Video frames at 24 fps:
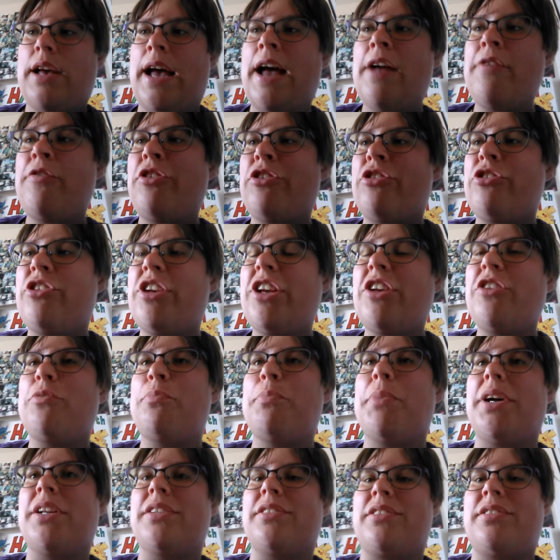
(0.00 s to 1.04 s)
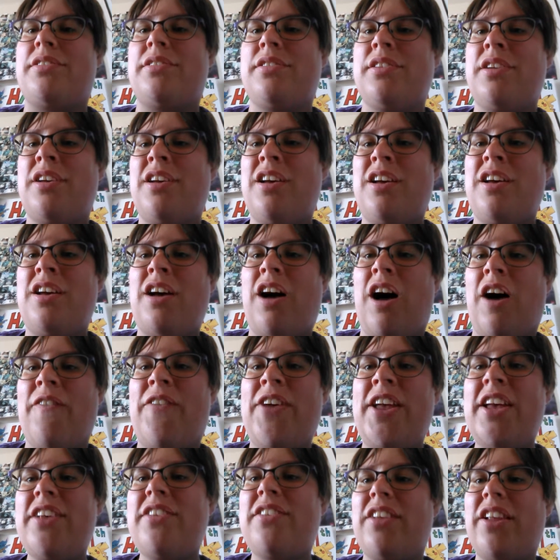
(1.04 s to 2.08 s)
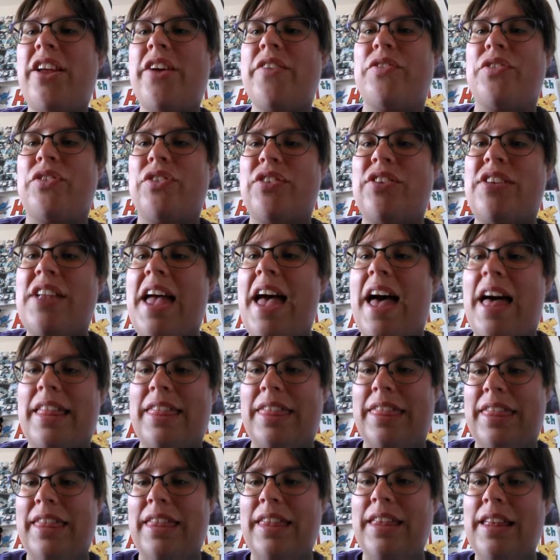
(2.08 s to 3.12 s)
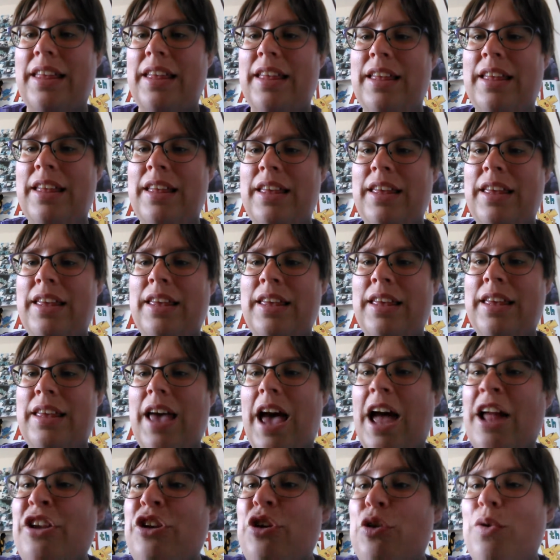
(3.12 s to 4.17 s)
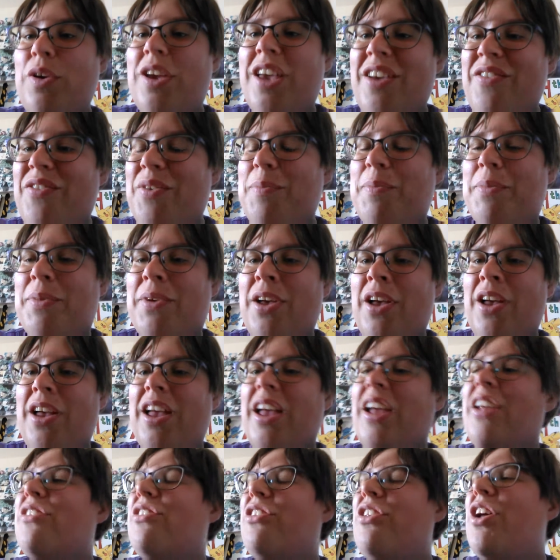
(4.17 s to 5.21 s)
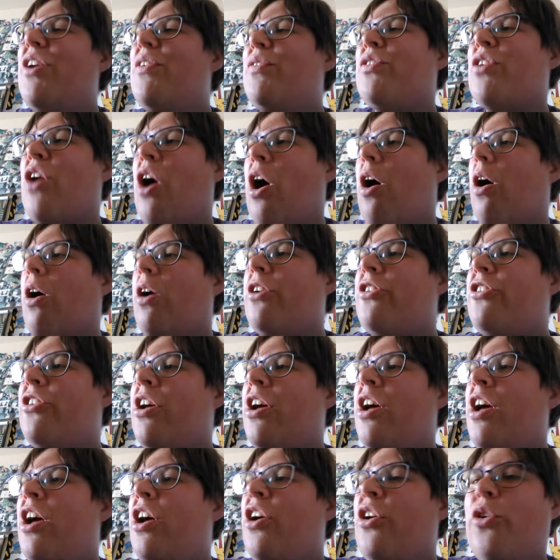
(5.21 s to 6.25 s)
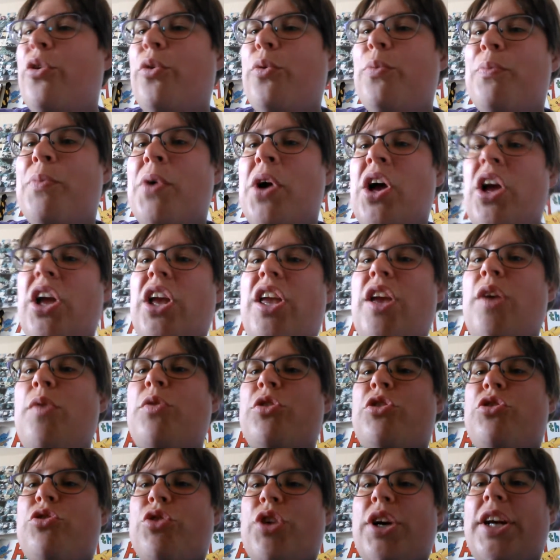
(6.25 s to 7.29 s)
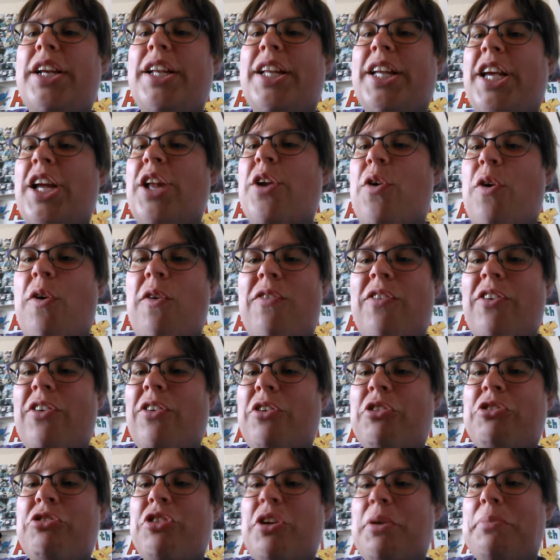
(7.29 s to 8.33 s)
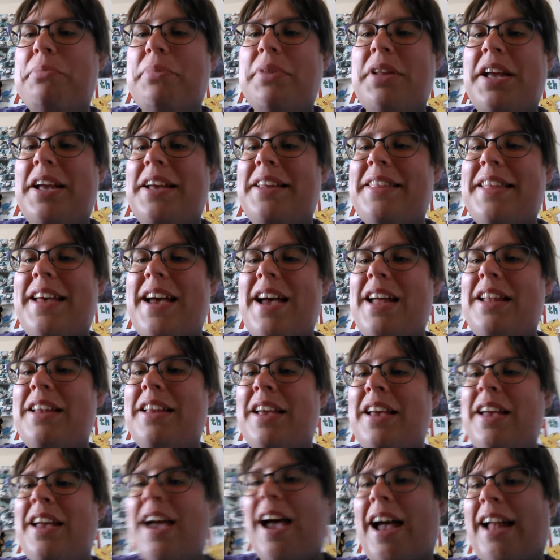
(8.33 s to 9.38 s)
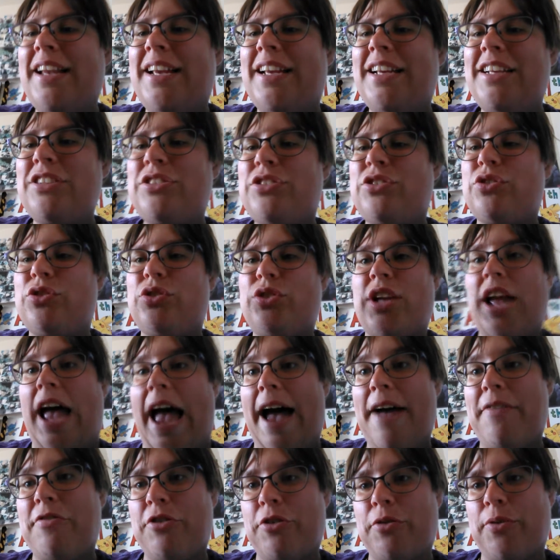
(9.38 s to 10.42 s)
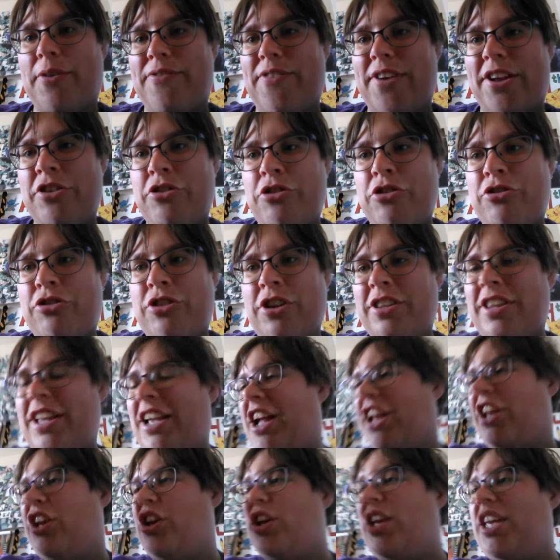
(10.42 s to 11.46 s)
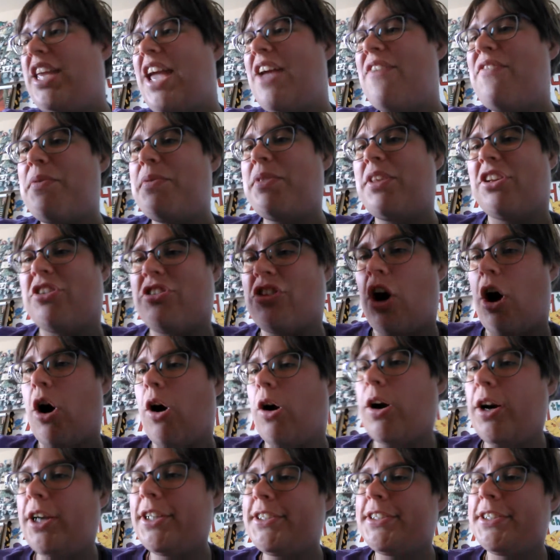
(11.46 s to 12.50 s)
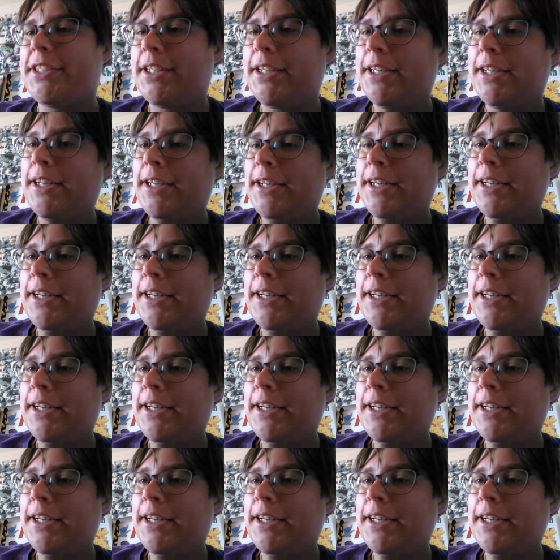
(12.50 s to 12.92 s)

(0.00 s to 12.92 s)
After 6 months of his love's death, and you give him his love's heart, whom he was trying to get over or something like that, and he's after revenge or something, and you give him this heart